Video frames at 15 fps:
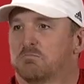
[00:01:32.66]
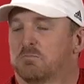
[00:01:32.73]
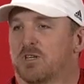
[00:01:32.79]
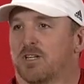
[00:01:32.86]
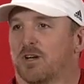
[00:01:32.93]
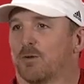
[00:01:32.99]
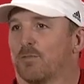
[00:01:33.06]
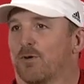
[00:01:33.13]

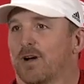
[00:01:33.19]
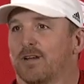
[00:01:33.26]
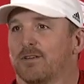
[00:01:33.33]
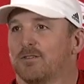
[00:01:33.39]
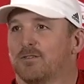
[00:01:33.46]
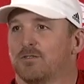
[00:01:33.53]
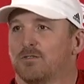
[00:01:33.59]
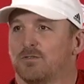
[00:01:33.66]
in our
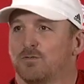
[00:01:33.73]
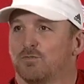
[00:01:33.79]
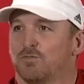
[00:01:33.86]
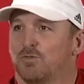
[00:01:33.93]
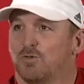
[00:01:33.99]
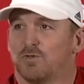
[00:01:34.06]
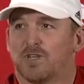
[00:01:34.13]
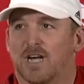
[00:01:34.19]
brain, you, you,
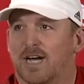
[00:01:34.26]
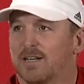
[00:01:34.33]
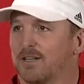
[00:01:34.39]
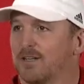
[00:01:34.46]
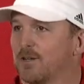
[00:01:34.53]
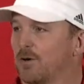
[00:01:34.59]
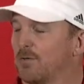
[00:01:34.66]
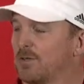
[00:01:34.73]
you kind
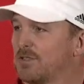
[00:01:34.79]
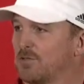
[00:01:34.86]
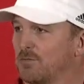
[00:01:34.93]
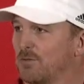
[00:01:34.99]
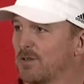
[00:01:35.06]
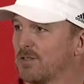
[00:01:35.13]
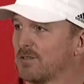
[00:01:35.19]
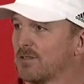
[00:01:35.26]
of know what you
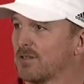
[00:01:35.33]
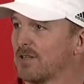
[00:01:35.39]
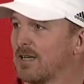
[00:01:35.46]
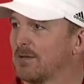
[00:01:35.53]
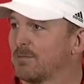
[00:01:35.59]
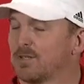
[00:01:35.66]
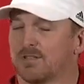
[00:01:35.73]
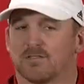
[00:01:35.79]
want it to look
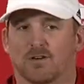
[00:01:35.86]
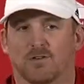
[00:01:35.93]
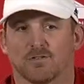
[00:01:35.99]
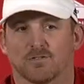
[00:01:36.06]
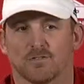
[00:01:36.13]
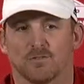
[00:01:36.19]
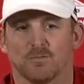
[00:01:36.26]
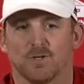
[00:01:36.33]
like, but it's always
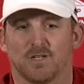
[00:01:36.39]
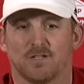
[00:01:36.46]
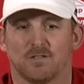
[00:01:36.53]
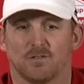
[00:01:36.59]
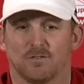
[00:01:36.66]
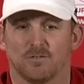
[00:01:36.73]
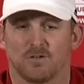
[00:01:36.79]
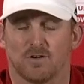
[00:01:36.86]
going to be,
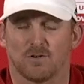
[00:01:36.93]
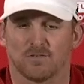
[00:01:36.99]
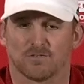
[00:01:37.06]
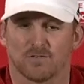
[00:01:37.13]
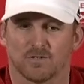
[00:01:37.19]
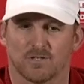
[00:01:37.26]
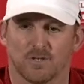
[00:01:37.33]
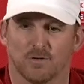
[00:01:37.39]
you know, you're always
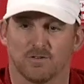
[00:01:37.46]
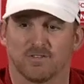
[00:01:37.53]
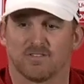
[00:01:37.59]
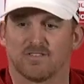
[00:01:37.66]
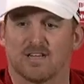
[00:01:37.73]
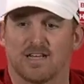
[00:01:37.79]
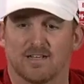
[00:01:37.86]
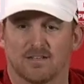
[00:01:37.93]
going to go to the
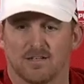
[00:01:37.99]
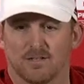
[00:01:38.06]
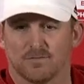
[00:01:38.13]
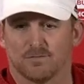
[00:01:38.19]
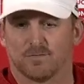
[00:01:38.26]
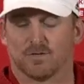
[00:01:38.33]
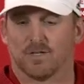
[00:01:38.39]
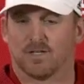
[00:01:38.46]
side
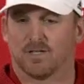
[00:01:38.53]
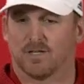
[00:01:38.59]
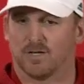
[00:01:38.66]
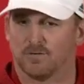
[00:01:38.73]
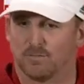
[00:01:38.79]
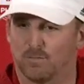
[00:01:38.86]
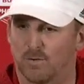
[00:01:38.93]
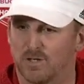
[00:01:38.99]
of,
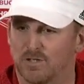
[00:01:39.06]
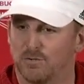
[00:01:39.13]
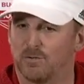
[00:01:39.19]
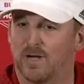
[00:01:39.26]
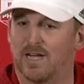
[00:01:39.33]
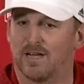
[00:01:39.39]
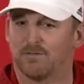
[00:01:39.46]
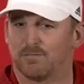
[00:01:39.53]
of what you
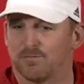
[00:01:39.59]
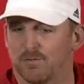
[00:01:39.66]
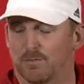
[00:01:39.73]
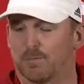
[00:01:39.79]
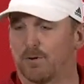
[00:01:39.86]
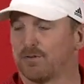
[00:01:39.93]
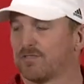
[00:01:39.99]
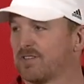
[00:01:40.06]
have from a
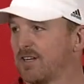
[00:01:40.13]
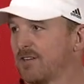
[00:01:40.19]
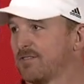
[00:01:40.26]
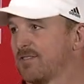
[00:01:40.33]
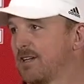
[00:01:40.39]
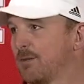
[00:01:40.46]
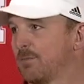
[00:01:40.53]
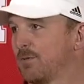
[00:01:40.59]
personnel
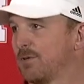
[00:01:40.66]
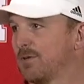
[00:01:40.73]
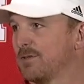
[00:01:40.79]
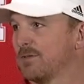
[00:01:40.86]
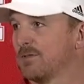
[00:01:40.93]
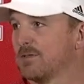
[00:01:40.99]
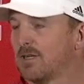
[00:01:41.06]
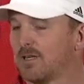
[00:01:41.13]
standpoint.
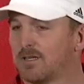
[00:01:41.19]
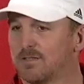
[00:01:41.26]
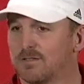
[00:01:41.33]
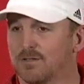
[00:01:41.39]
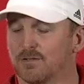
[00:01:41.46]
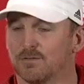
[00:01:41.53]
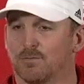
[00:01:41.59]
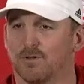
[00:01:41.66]
Uh, you
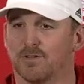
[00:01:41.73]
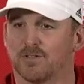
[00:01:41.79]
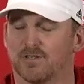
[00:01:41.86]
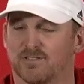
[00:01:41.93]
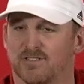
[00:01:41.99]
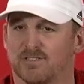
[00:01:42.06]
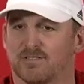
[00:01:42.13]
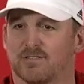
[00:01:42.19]
know, the one
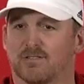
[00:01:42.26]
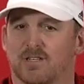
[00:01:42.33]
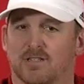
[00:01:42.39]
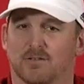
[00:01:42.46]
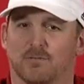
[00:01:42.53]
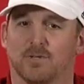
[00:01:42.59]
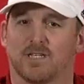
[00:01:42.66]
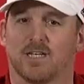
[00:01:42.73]
consistent thing
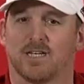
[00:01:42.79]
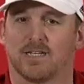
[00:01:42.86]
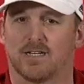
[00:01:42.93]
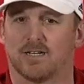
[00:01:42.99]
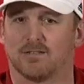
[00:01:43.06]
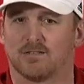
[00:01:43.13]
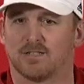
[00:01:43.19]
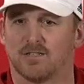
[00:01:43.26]
that we can
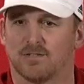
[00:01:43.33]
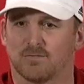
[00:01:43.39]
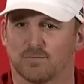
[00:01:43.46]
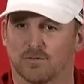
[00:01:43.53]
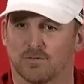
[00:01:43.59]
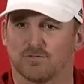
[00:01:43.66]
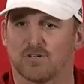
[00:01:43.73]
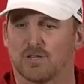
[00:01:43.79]
guarantee is we're
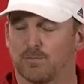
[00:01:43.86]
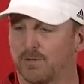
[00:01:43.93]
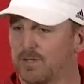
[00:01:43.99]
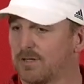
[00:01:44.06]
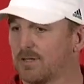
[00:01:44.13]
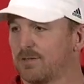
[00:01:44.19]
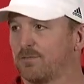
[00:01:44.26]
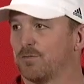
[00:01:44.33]
going to try to play
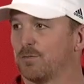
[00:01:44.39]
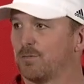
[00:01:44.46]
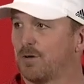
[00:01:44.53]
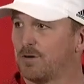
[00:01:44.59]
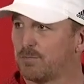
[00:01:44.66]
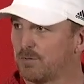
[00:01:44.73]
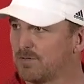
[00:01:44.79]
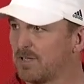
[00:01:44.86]
clean
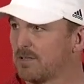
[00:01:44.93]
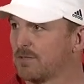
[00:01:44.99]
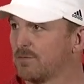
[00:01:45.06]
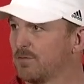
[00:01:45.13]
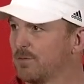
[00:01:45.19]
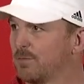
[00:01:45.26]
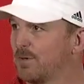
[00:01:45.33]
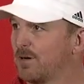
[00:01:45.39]
football, protect the
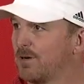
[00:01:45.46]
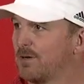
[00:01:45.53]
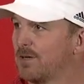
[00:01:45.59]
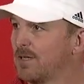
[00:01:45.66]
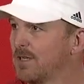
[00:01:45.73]
football.